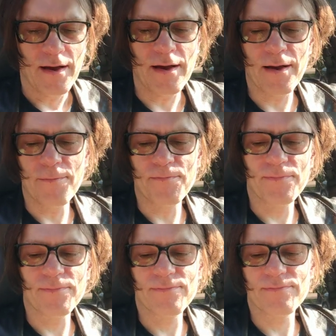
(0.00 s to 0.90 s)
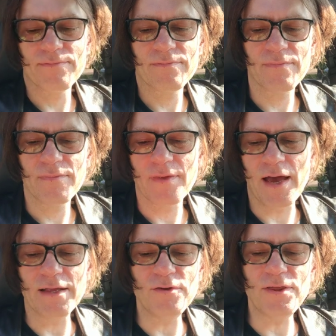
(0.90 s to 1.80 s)

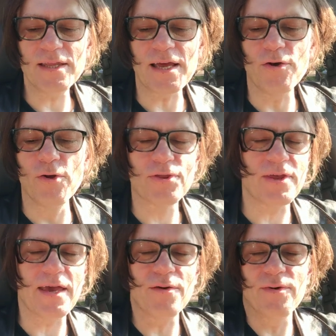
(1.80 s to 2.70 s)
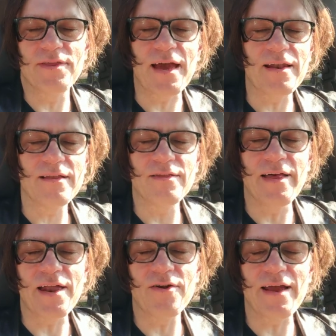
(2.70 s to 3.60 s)
I do think that whole thing with that
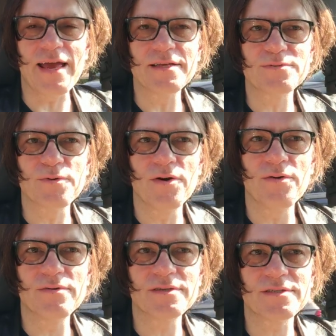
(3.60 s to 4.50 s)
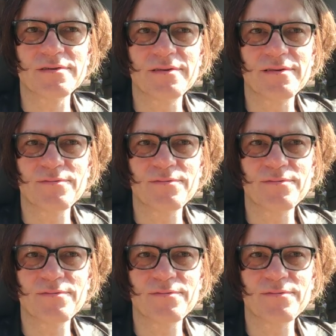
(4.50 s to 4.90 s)
letter Ace wrote, just